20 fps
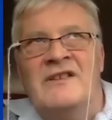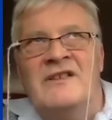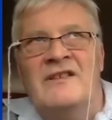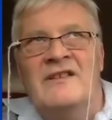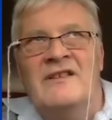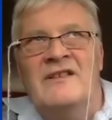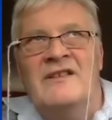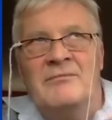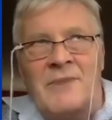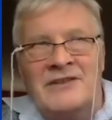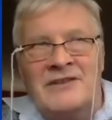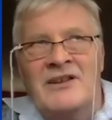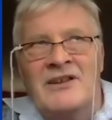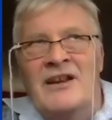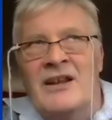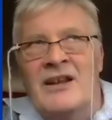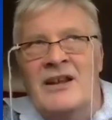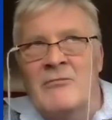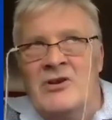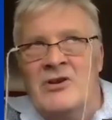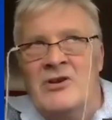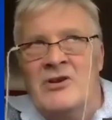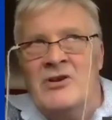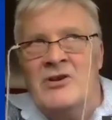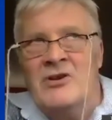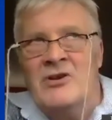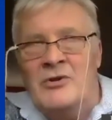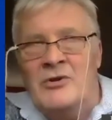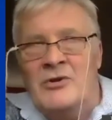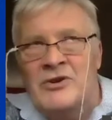multilingual
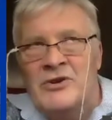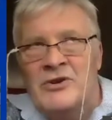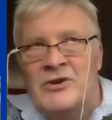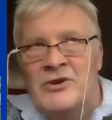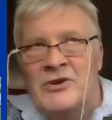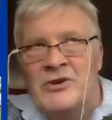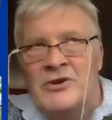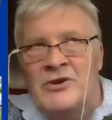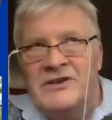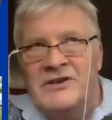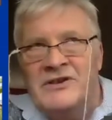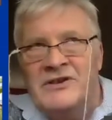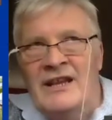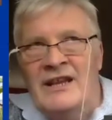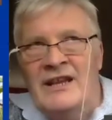communities in